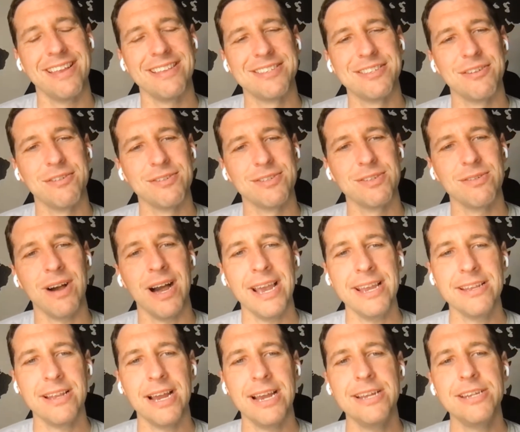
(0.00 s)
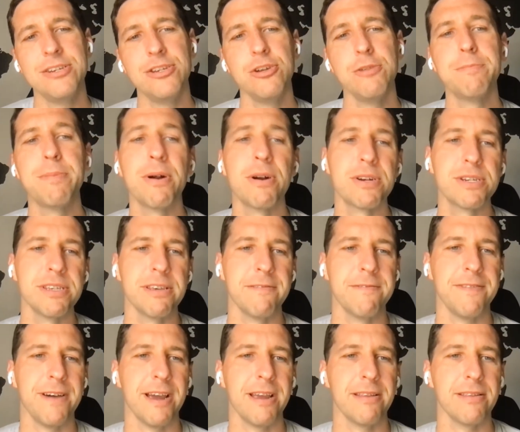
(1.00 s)
And so I do personally
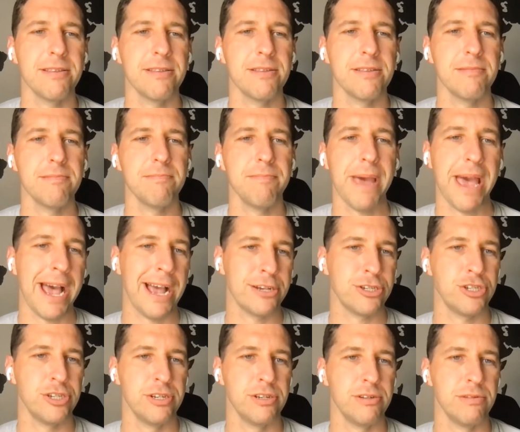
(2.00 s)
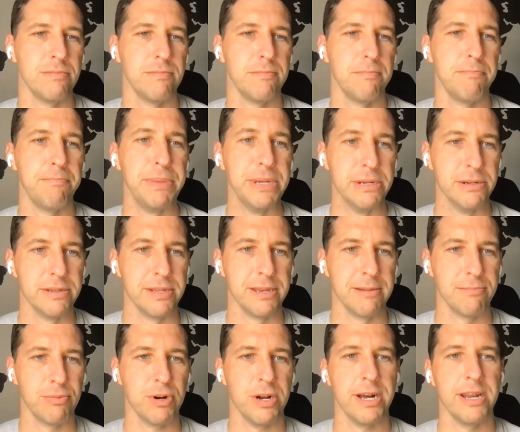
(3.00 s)
find passion
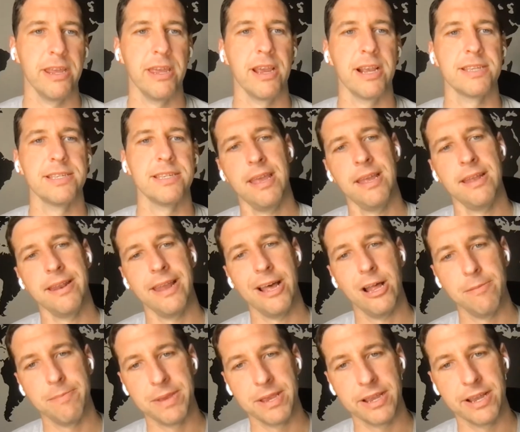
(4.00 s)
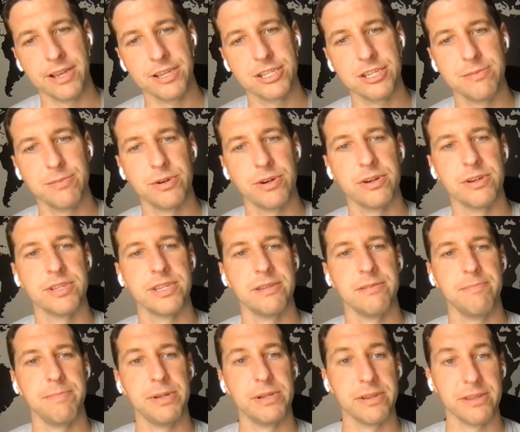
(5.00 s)
building products and helping customers
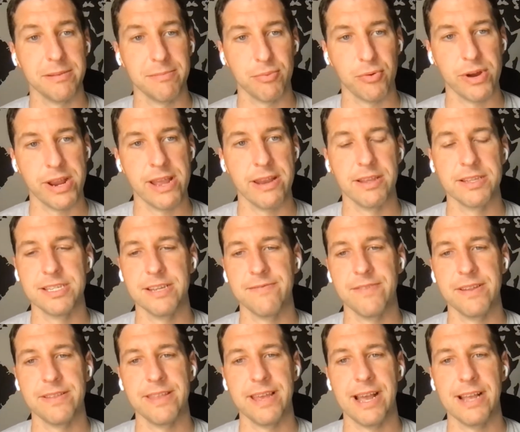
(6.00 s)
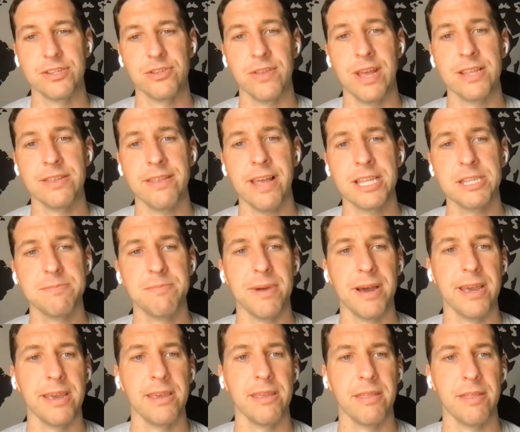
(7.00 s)
and building the brand and stuff like that. So that's
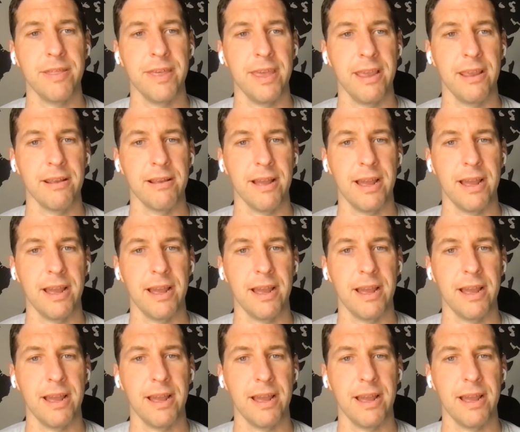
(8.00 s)
my thing.